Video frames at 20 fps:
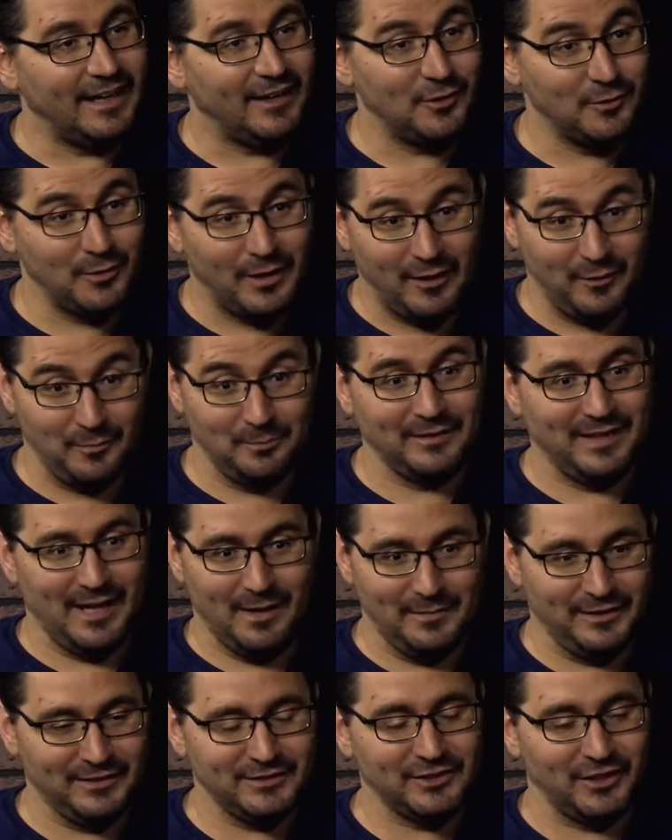who helped get
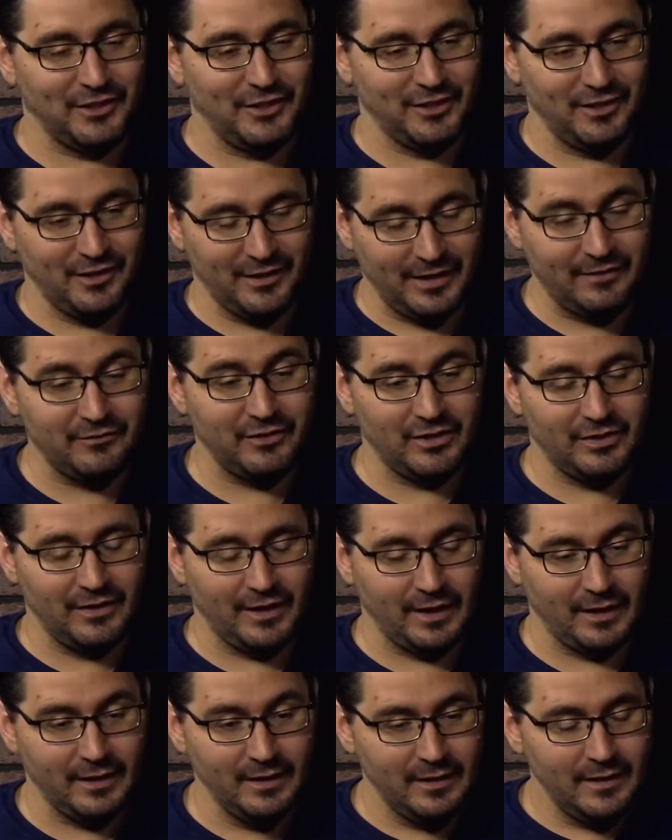me started on everything.